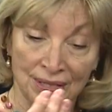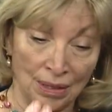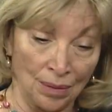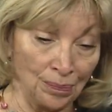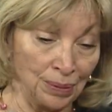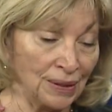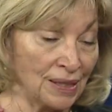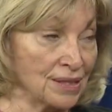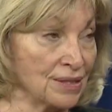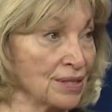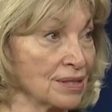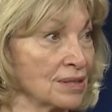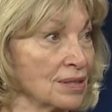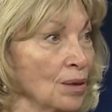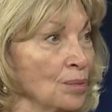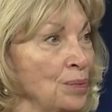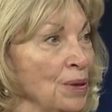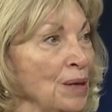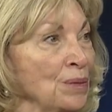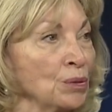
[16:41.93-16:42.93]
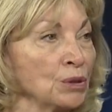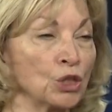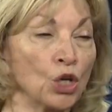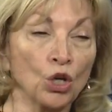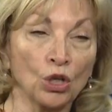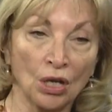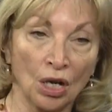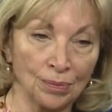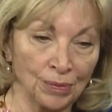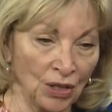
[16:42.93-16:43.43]
some places, some people do
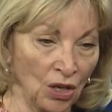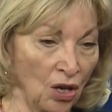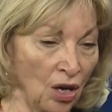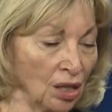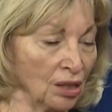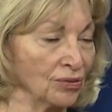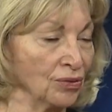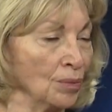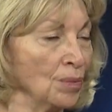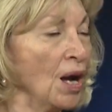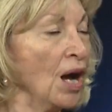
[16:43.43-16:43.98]
come to all of them.